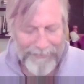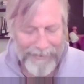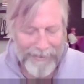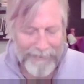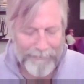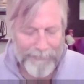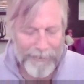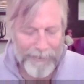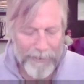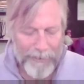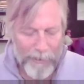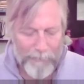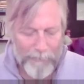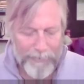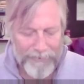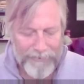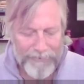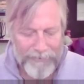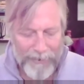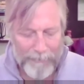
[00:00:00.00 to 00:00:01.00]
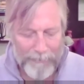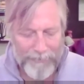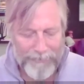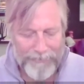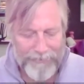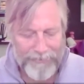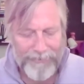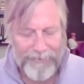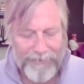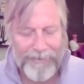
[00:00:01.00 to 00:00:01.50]
be open to
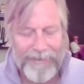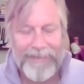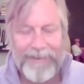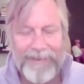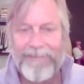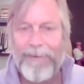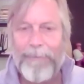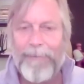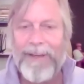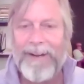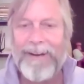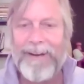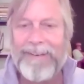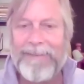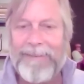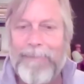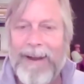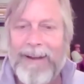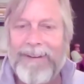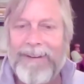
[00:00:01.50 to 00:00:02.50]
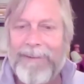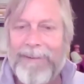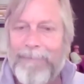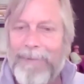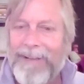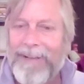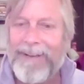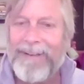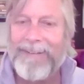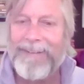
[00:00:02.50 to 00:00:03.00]
opportunities from the unexpected,
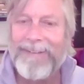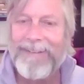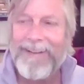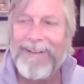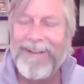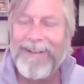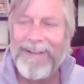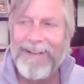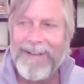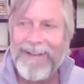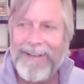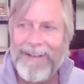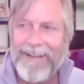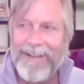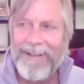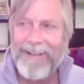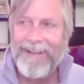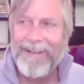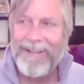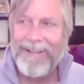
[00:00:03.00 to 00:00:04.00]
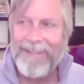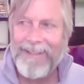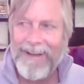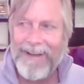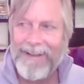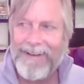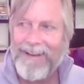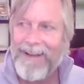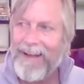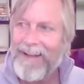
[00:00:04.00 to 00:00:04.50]
because
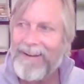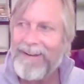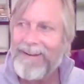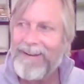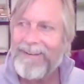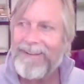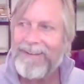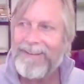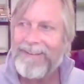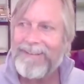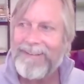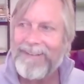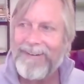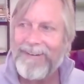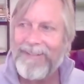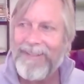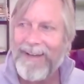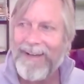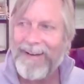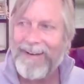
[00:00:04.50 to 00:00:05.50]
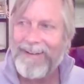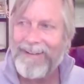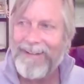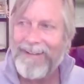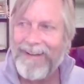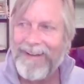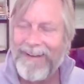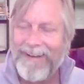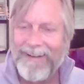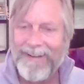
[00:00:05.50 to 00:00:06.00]
I didn't consider that.
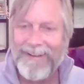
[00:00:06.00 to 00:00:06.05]
Yeah.